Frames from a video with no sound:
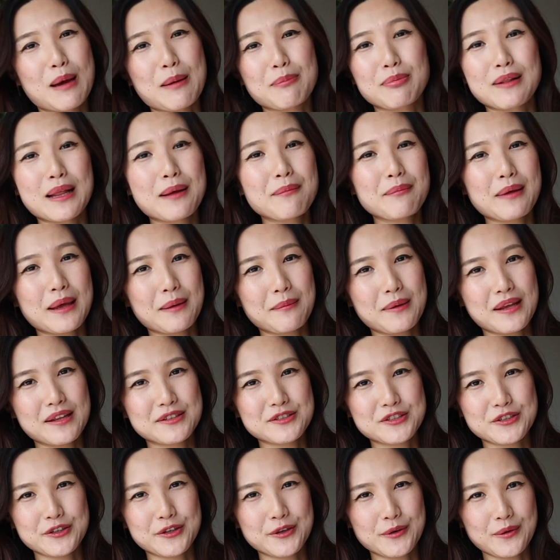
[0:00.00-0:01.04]
my plant
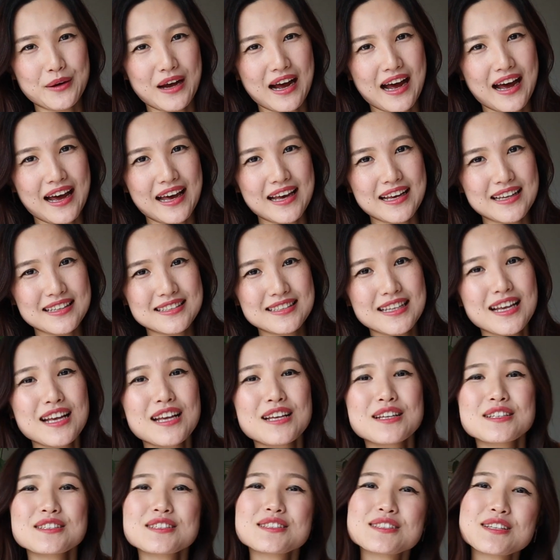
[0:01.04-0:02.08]
babies to you guys.
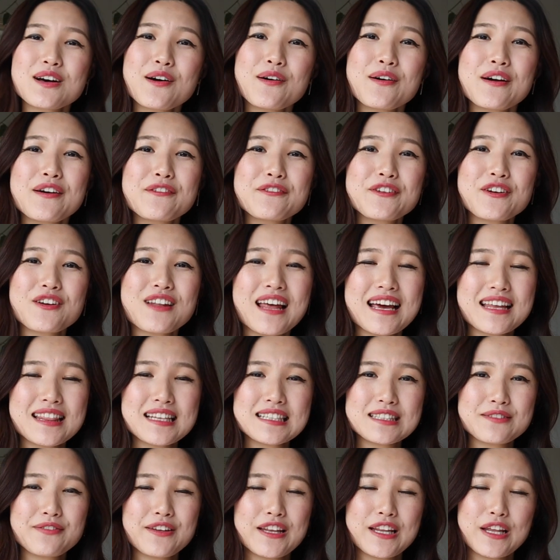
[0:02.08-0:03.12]
So if you like
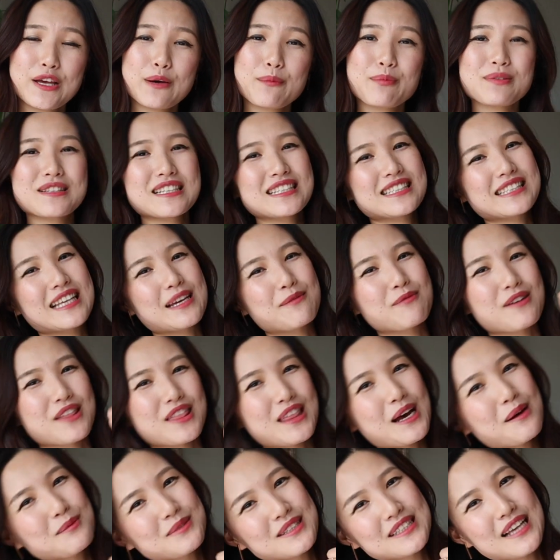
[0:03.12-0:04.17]
this video, please give it a
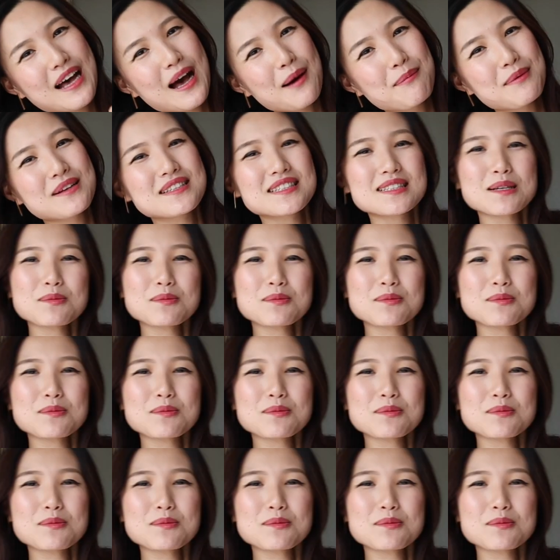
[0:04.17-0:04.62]
thumbs up and